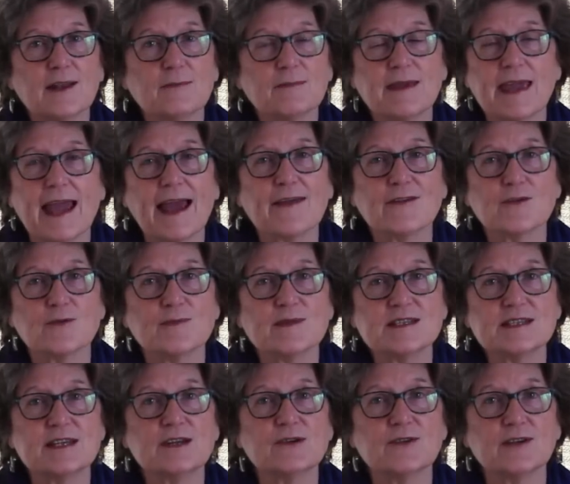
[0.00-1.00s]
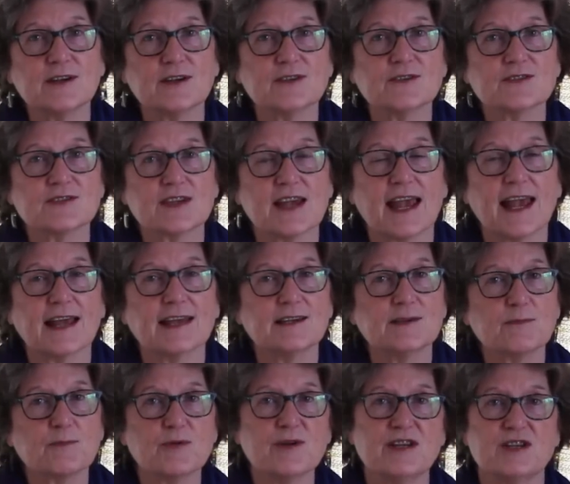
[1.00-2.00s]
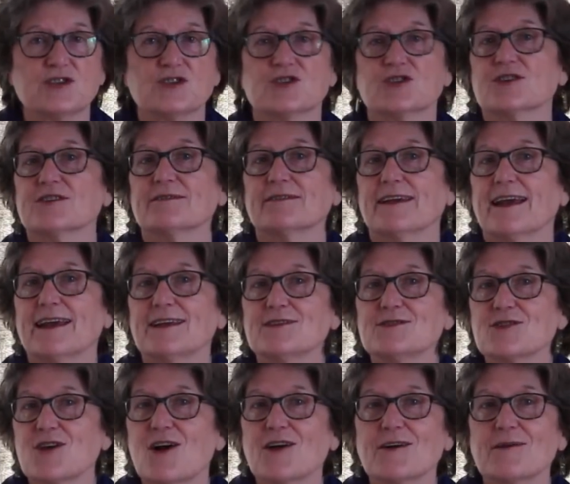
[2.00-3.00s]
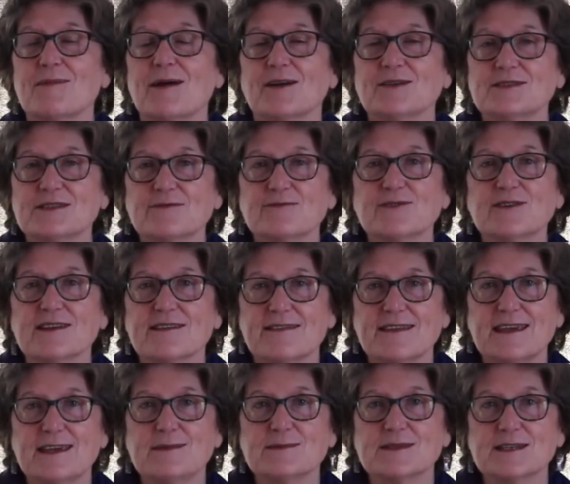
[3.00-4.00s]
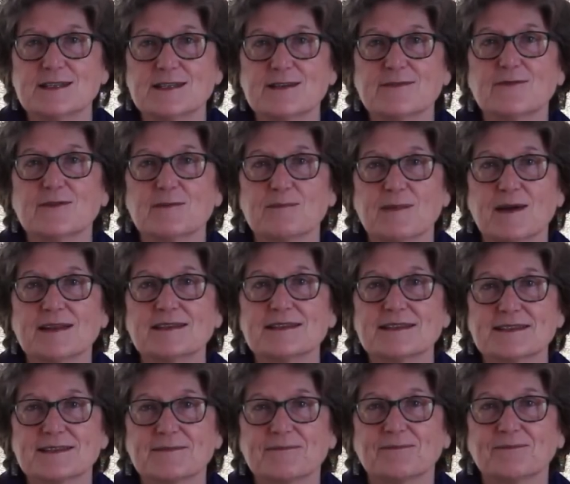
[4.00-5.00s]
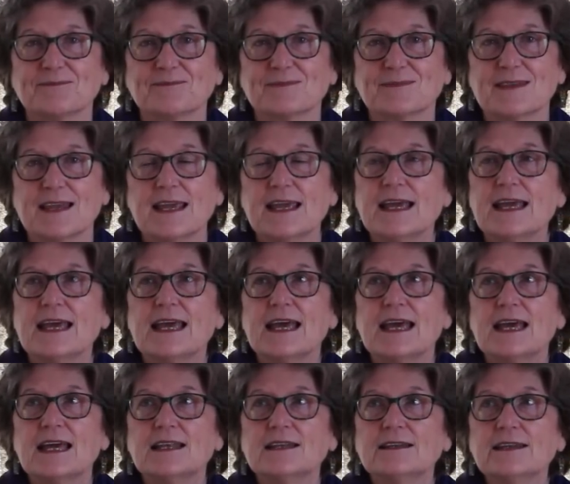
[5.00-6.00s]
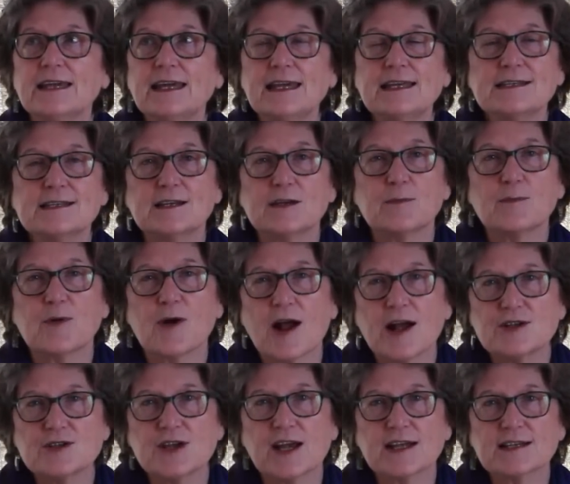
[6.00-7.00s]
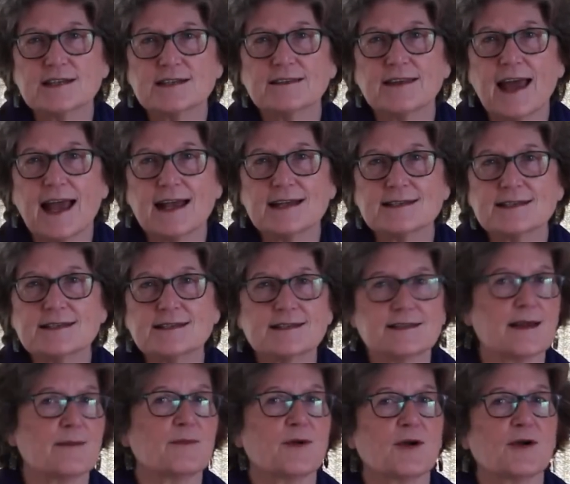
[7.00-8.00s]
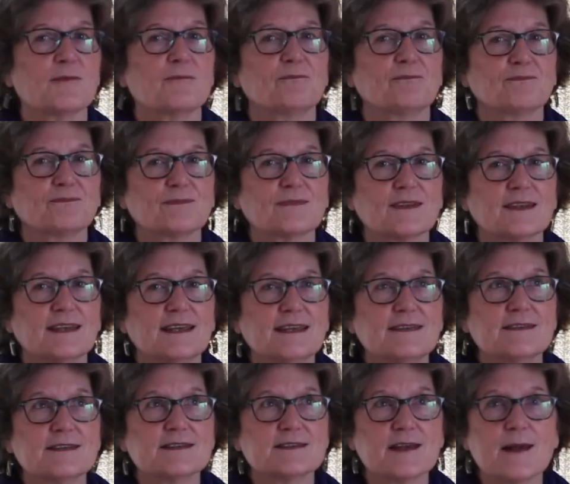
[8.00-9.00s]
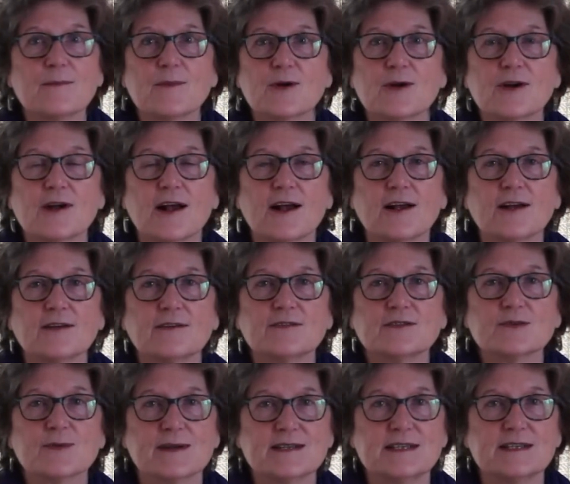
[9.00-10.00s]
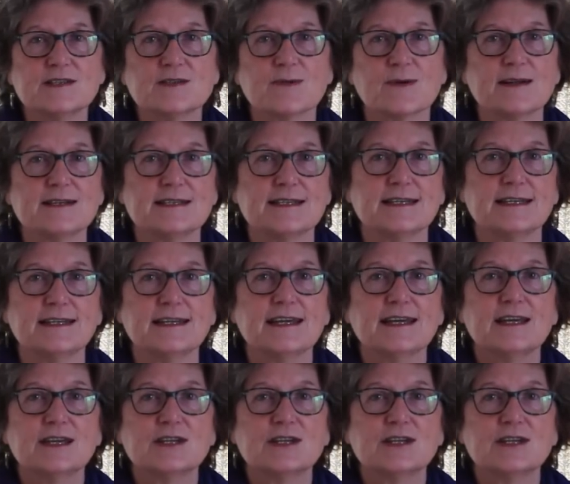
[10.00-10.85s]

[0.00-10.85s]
gather materials and preach and talk about different themes in different months. Lea did a project last summer, in the summer of 2020,